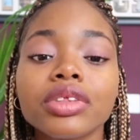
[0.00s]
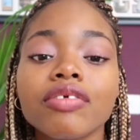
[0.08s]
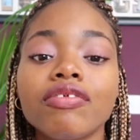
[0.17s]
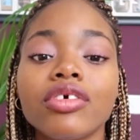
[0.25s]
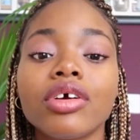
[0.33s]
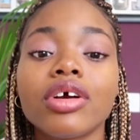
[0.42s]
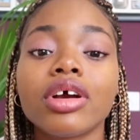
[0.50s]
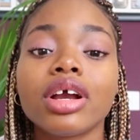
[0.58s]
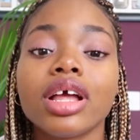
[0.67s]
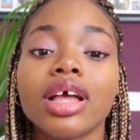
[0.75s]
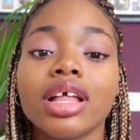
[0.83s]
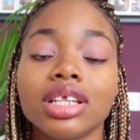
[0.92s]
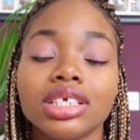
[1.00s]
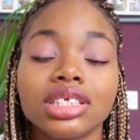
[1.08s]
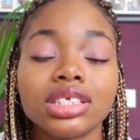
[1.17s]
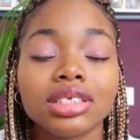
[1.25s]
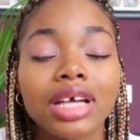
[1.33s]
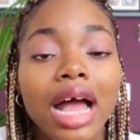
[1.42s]
for
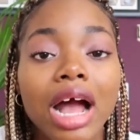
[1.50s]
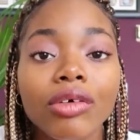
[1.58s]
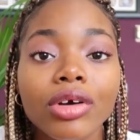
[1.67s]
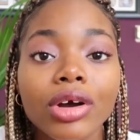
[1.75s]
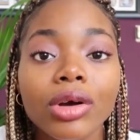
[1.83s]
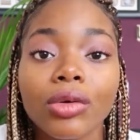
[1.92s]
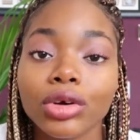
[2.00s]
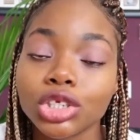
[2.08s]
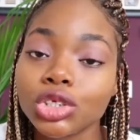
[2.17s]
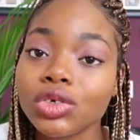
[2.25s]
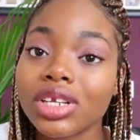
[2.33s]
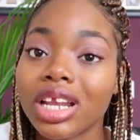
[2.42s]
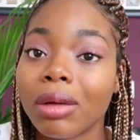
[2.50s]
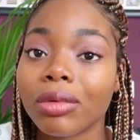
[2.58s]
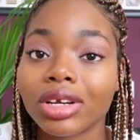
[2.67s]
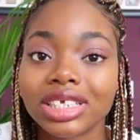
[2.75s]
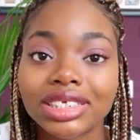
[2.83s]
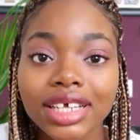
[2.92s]
this hour or 2 that I'm
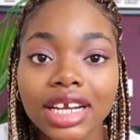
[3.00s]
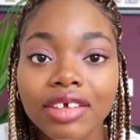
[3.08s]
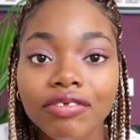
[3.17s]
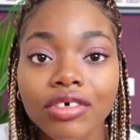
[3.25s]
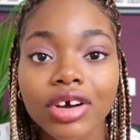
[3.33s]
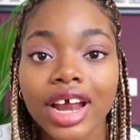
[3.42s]
going to study for,